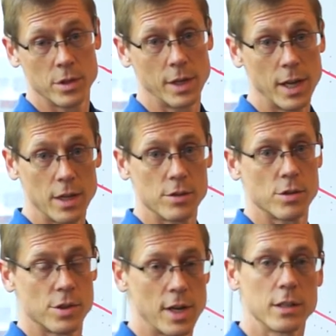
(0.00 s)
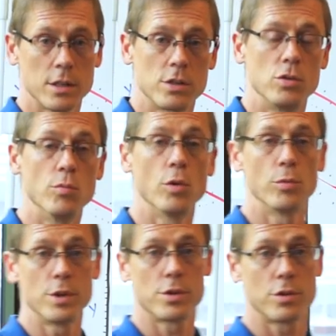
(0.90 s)
Again, so scientists do more
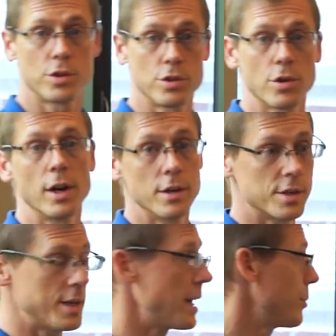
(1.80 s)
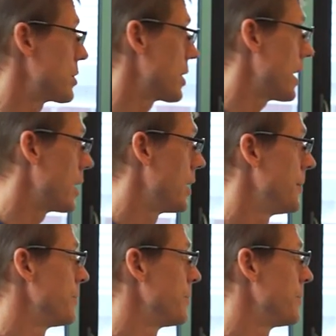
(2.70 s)
research to try and establish that.